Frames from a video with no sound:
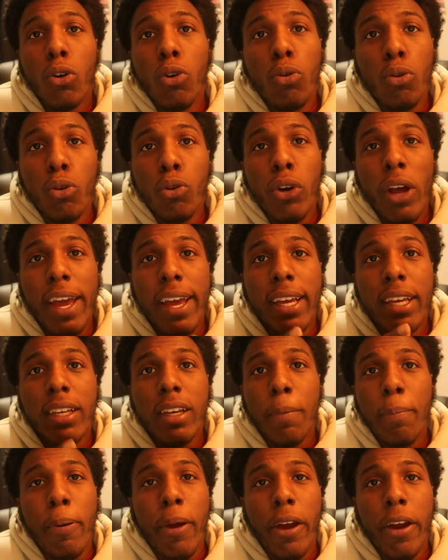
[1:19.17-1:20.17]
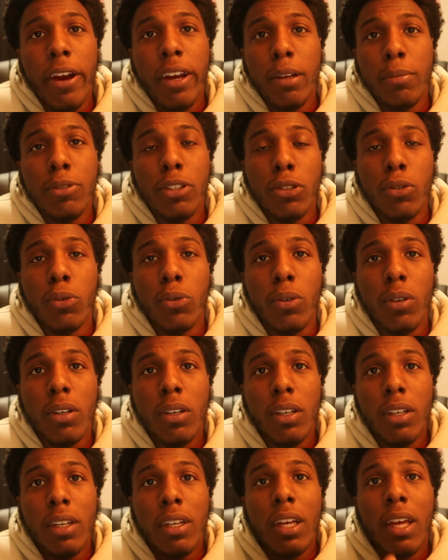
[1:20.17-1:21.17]
who do they compare him to?
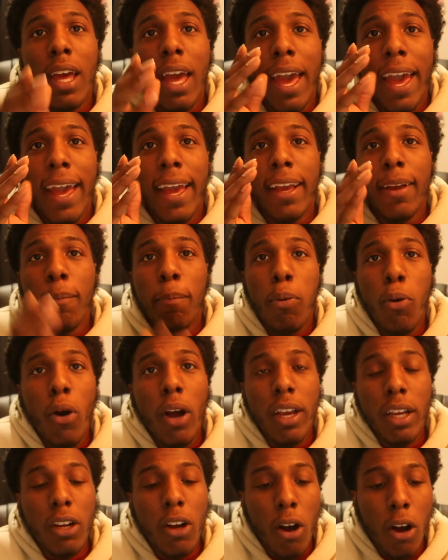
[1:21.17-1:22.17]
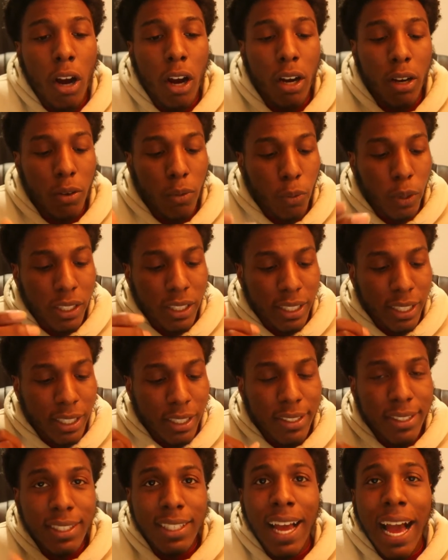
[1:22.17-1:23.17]
A point guard, which
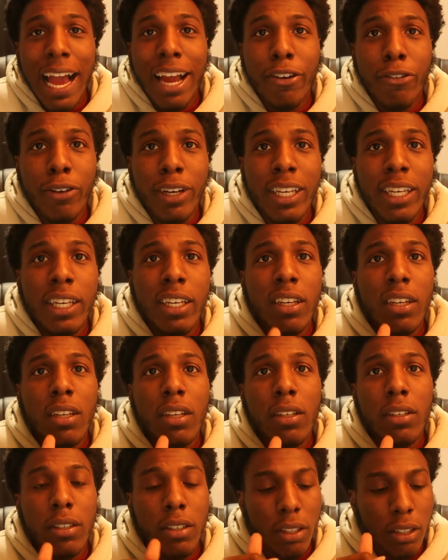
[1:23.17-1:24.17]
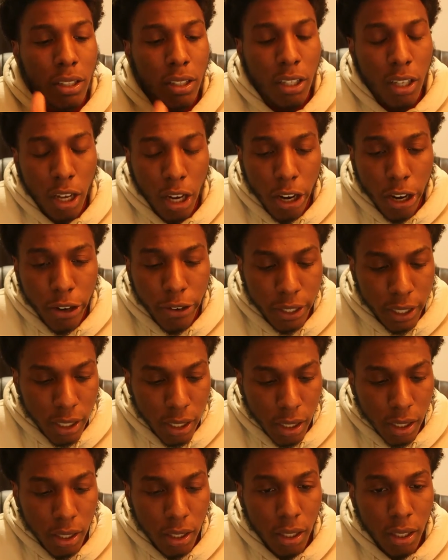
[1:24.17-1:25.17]
is Kyrie,
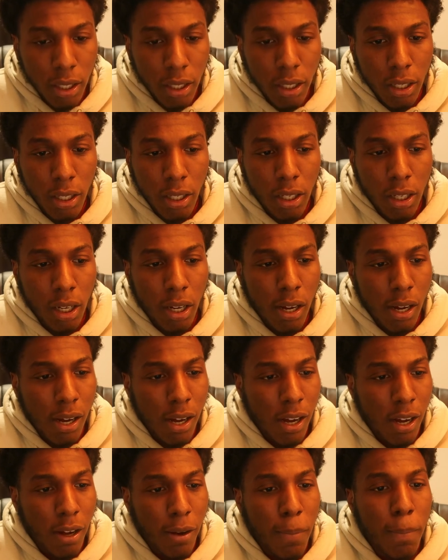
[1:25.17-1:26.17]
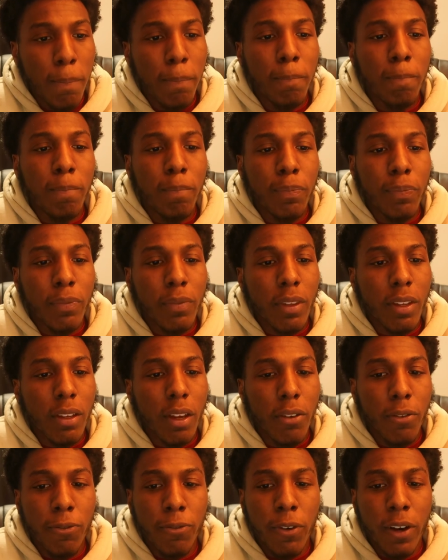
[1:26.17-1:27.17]
Curry, um,
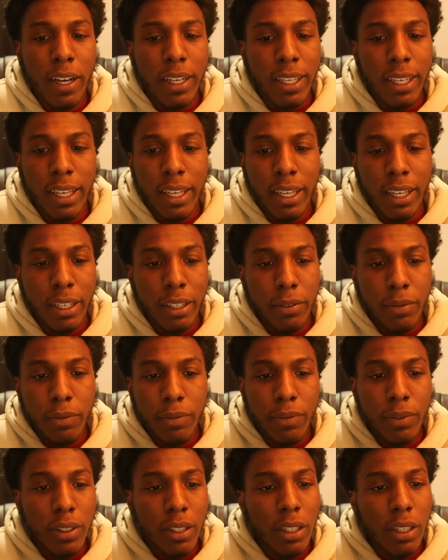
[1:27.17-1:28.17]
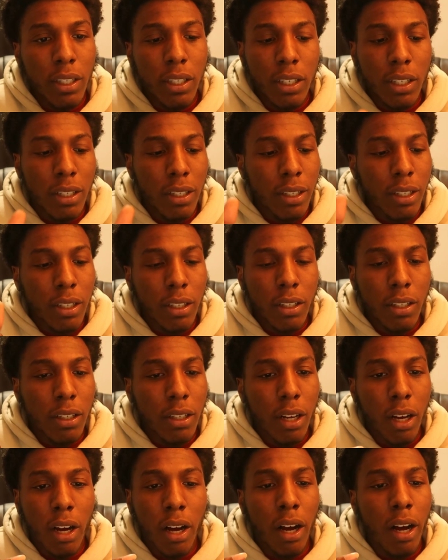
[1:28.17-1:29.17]
fucking
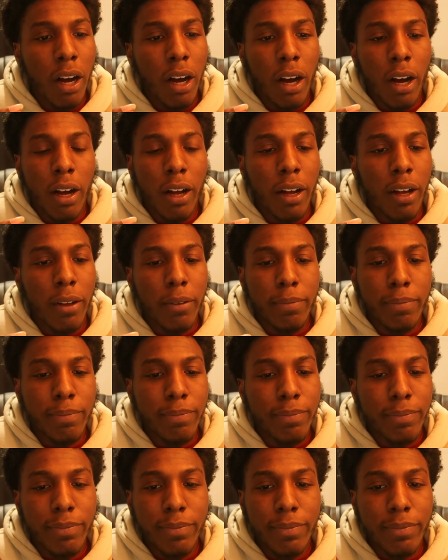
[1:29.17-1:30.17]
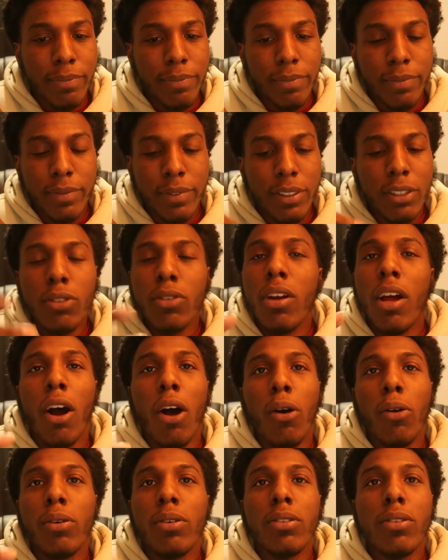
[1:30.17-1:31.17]
uh you
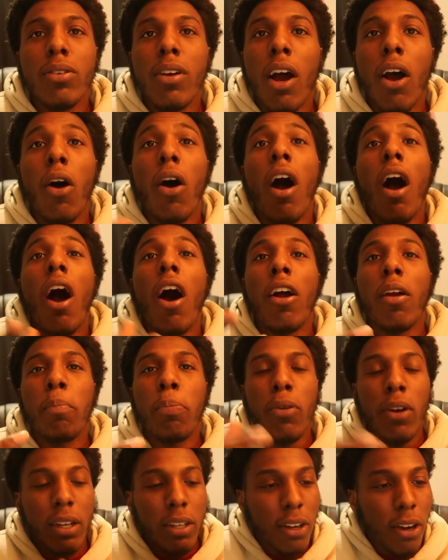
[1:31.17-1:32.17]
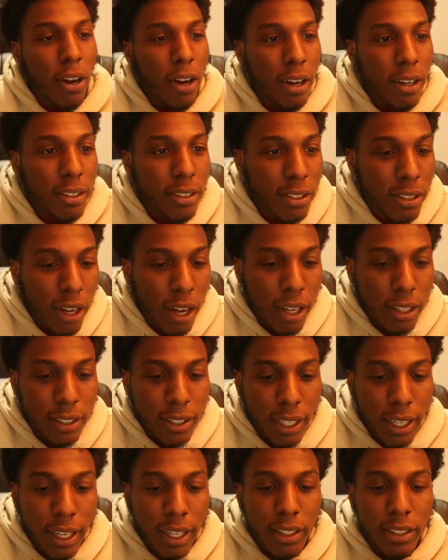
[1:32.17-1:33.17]
know, you know, all the point guards. You know what
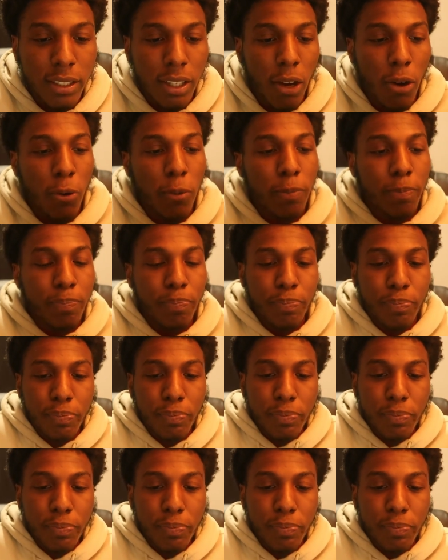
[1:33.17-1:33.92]
I'm saying? So